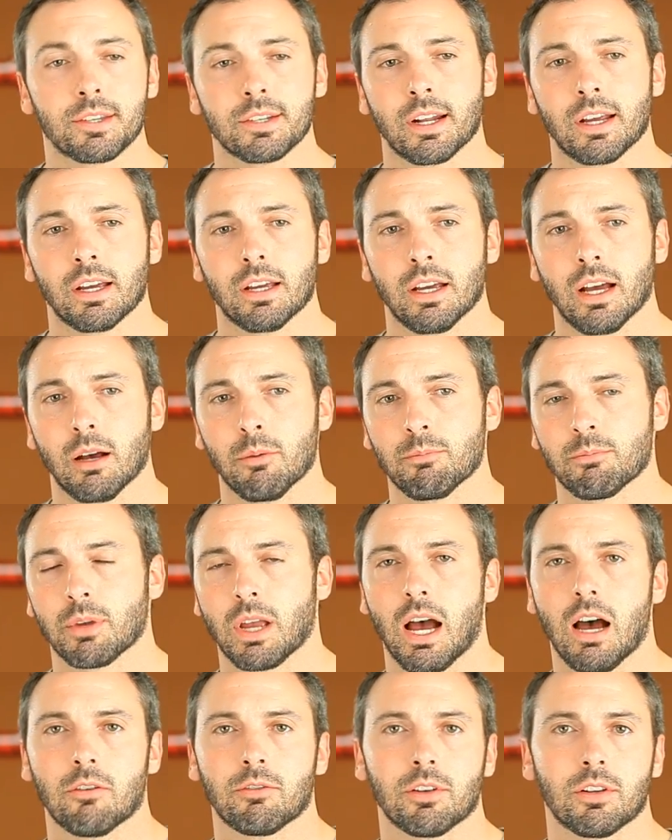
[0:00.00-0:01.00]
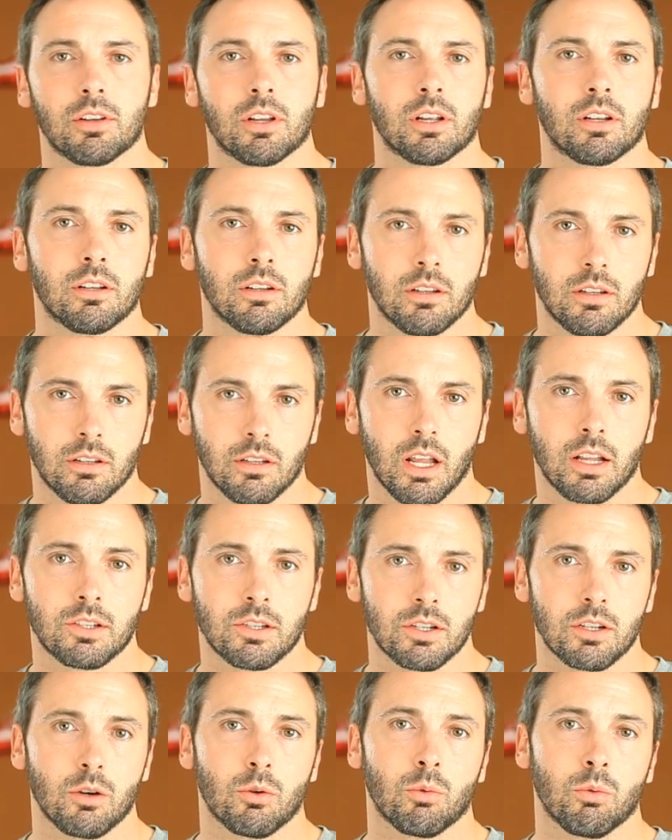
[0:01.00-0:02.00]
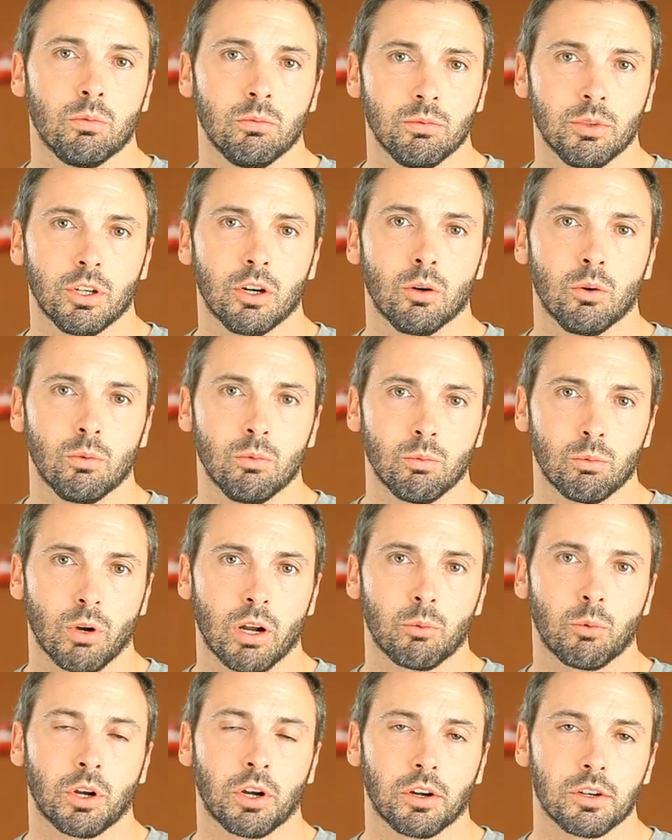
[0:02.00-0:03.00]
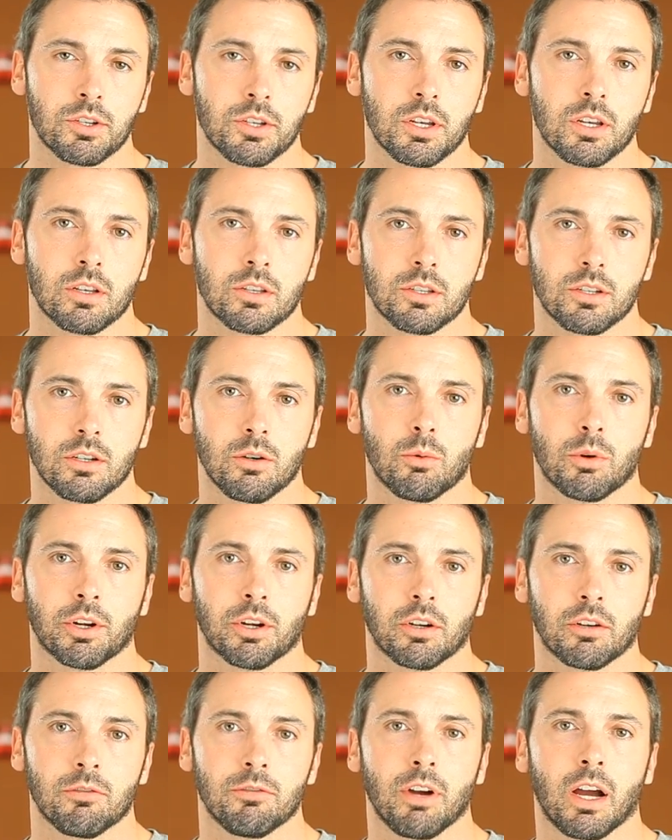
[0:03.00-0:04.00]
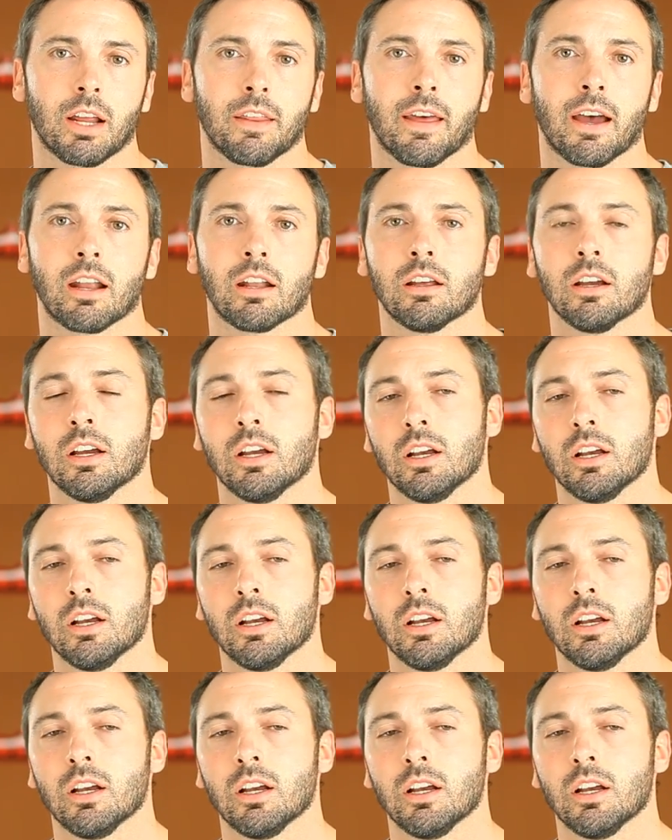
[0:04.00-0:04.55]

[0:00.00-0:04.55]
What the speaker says: And I'm confident that that's still, Red Wing RC is still where you're going to find that.